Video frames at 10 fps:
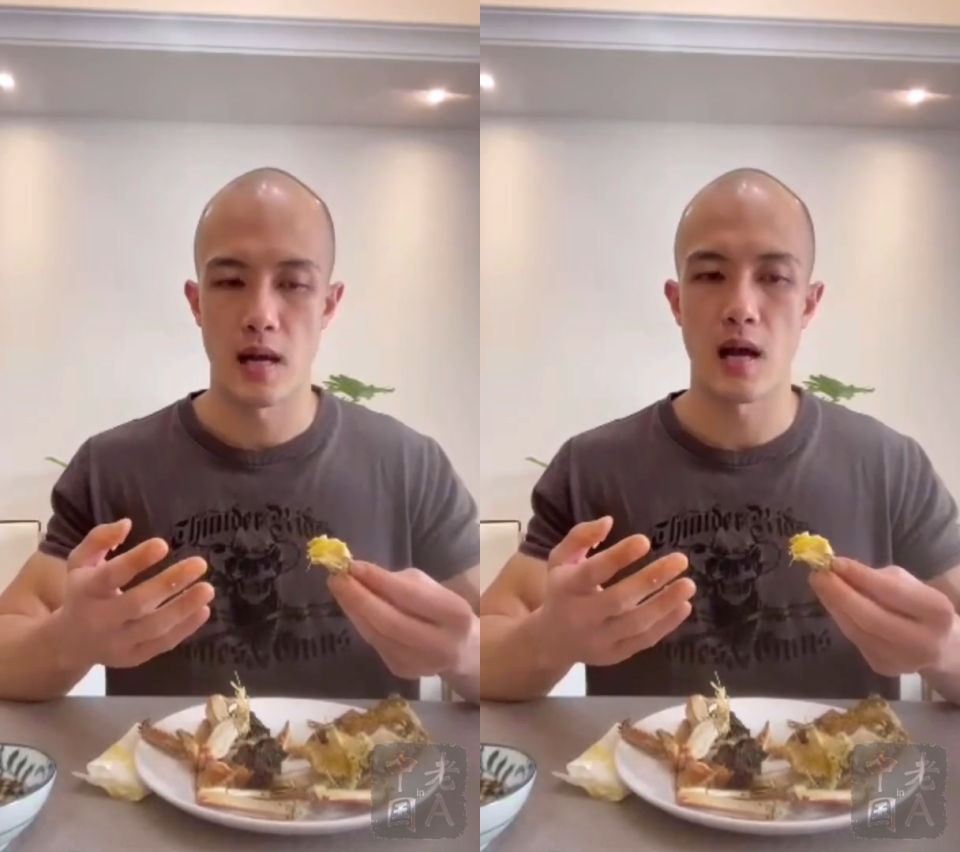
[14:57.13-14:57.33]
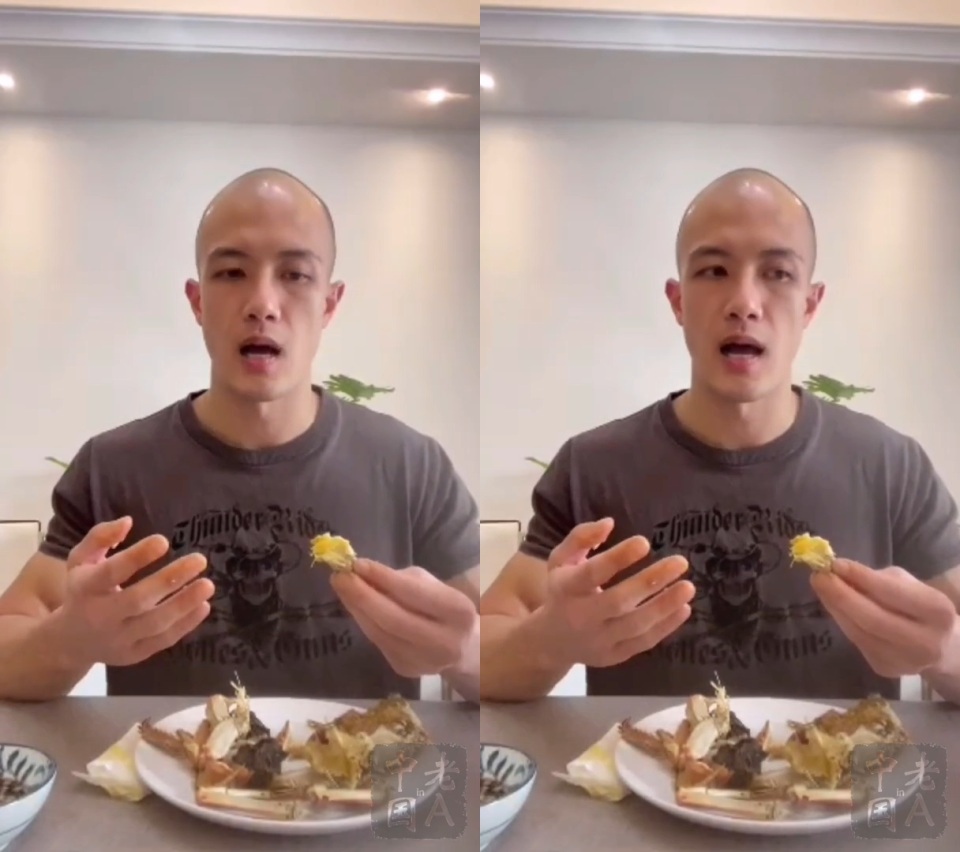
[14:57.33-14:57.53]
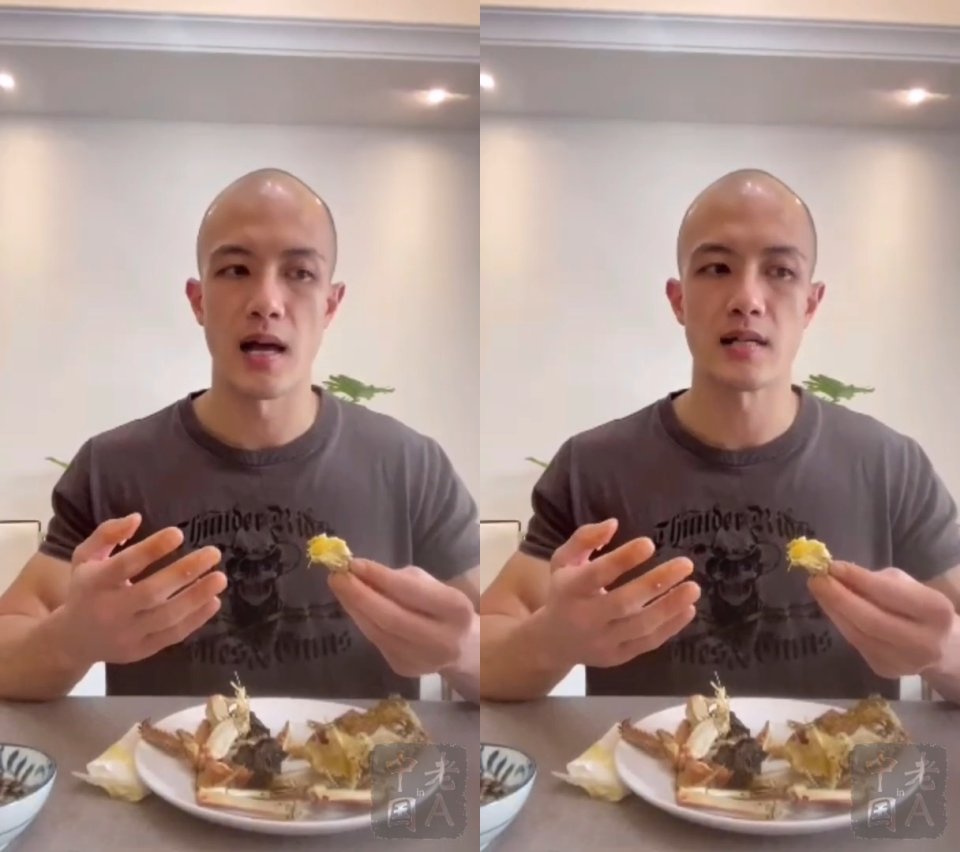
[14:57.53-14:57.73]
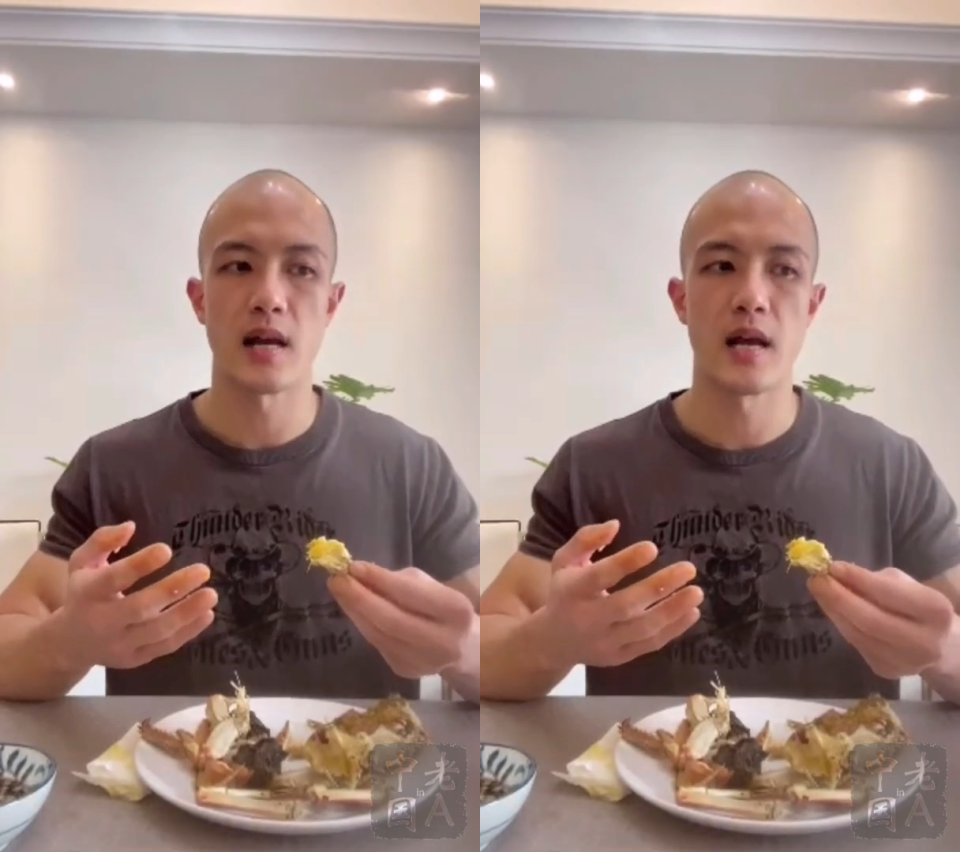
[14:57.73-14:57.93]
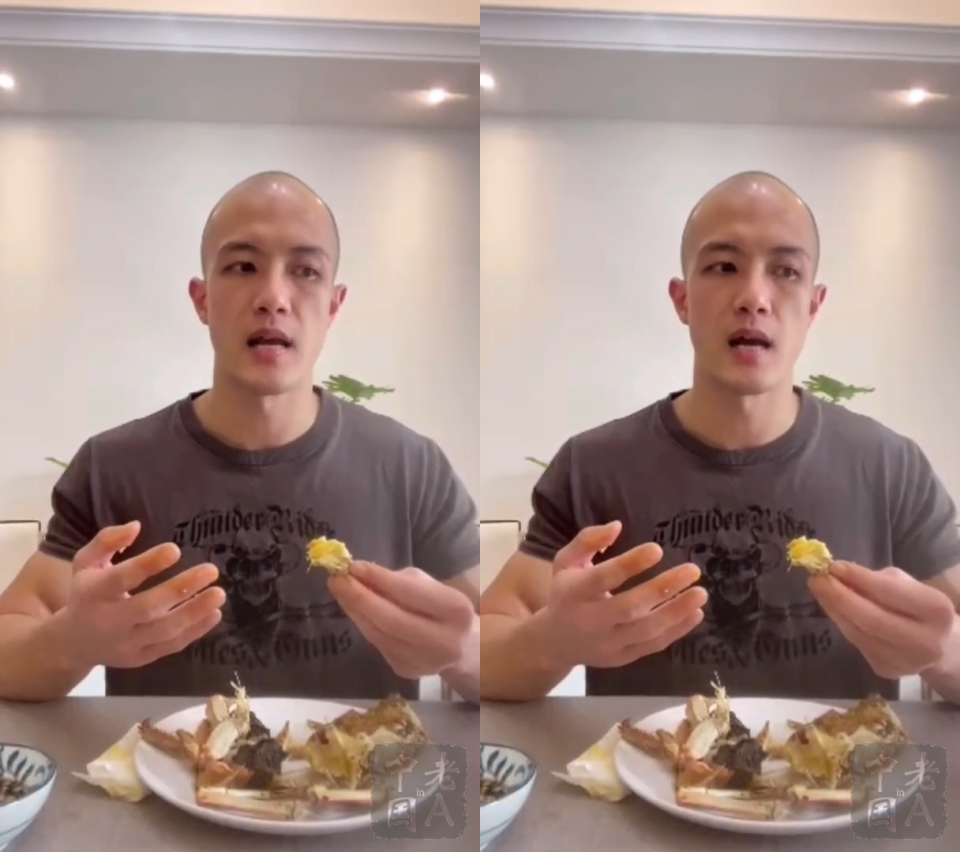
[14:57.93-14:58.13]
as
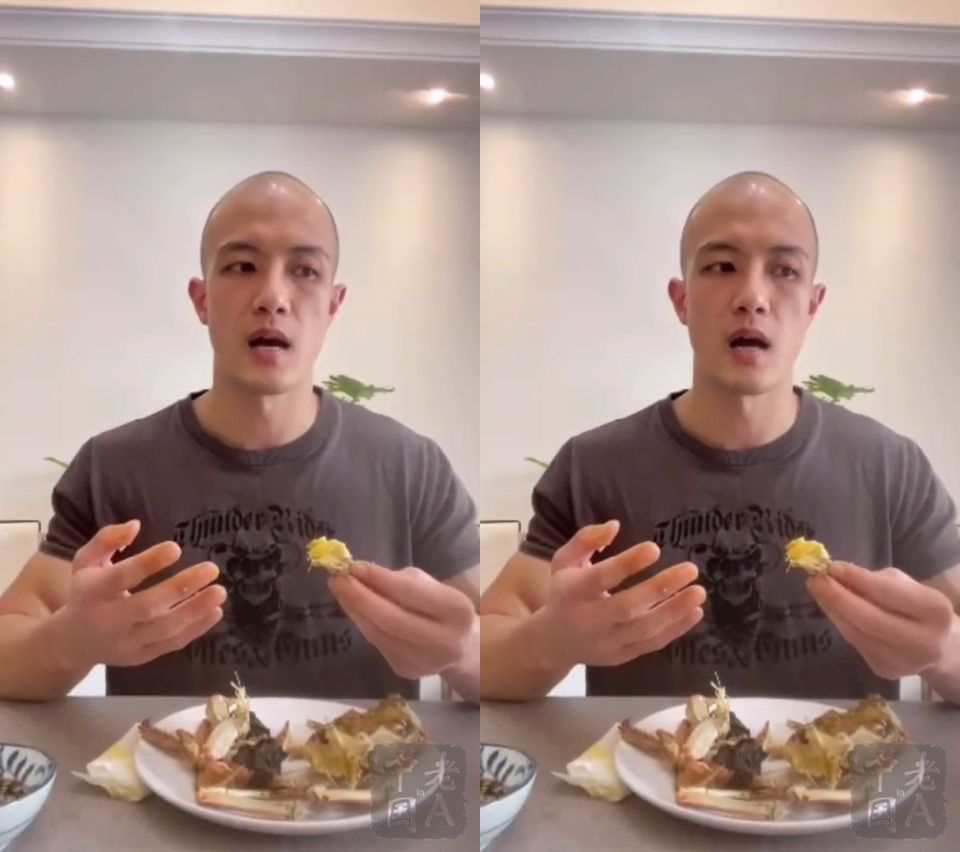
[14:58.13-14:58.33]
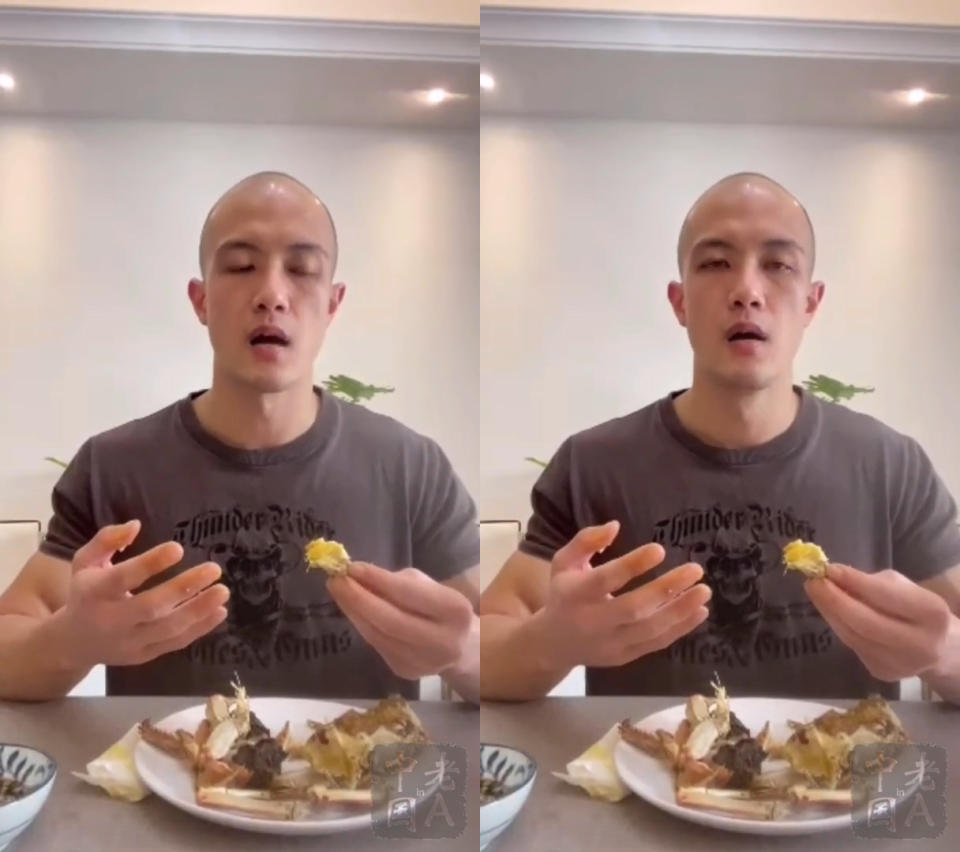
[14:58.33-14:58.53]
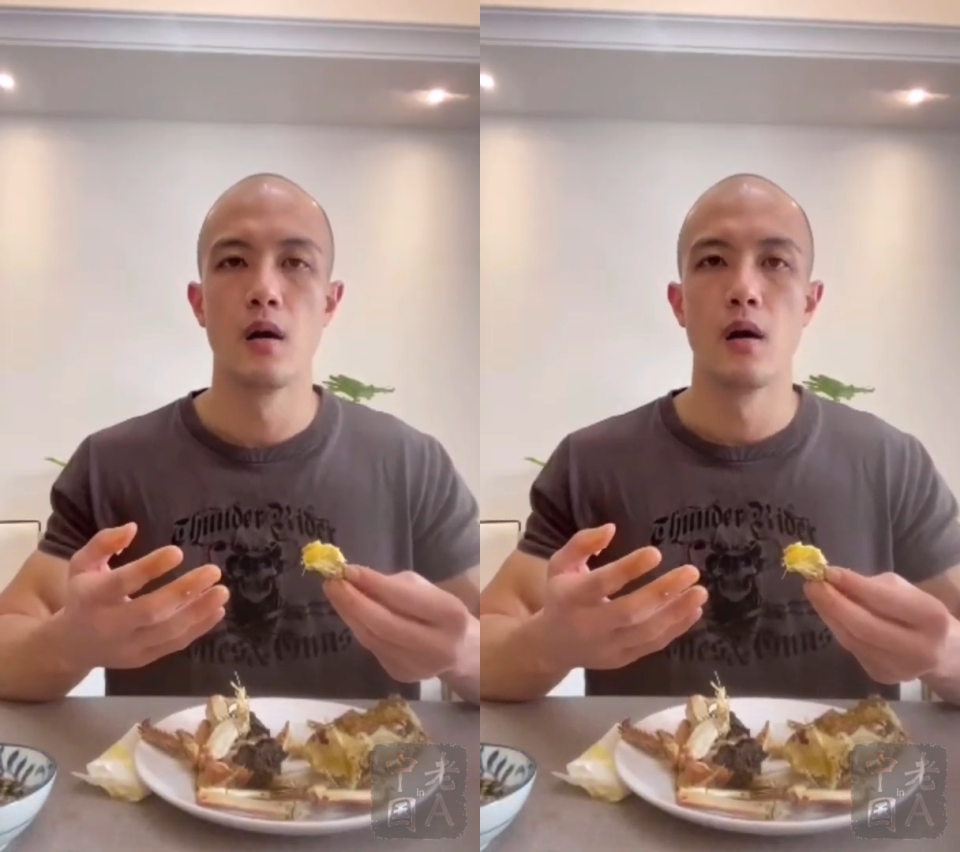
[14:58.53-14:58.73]
a